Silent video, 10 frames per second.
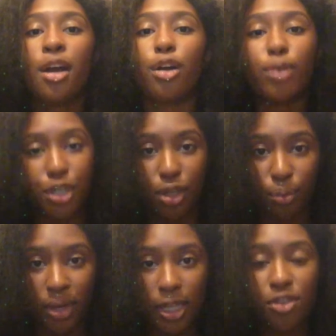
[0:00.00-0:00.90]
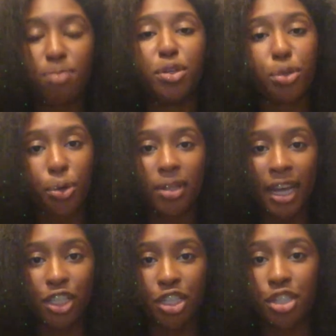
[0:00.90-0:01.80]
original ones from
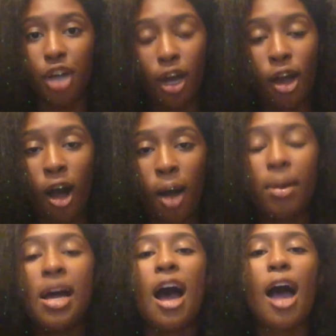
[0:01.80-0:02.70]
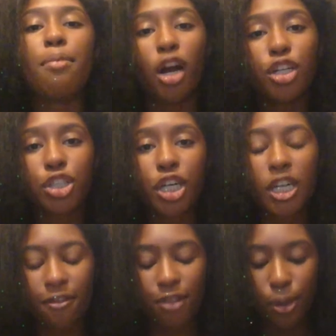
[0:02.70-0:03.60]
unicornlashes.com. I'm not sure
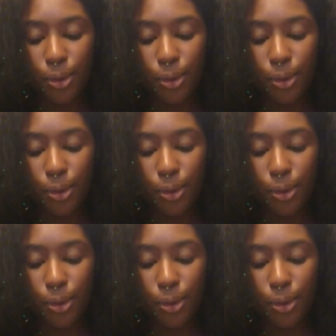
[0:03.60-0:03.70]
if